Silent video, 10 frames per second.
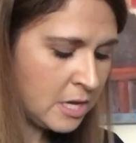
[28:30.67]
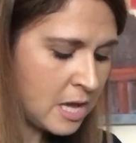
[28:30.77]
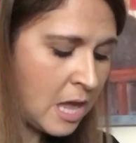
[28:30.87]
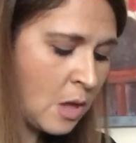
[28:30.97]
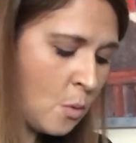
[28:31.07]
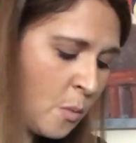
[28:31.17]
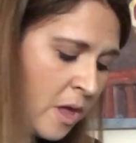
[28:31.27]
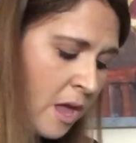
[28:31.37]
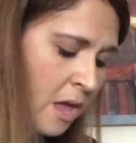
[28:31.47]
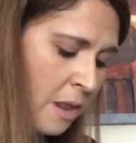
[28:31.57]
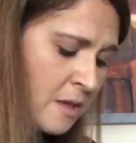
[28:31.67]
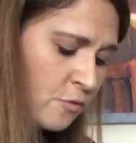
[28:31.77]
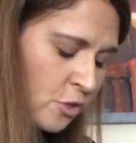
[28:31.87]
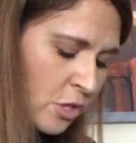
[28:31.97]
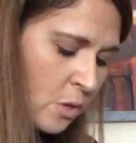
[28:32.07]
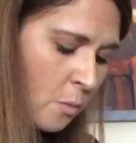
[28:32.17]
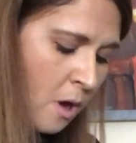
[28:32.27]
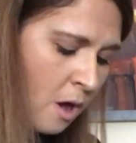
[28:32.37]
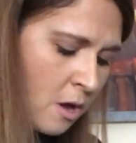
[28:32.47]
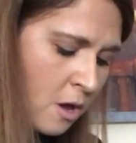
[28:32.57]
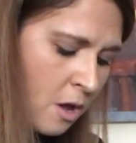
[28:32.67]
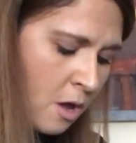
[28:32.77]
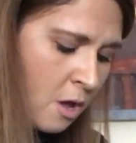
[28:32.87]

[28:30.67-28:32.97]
can wait if she wants.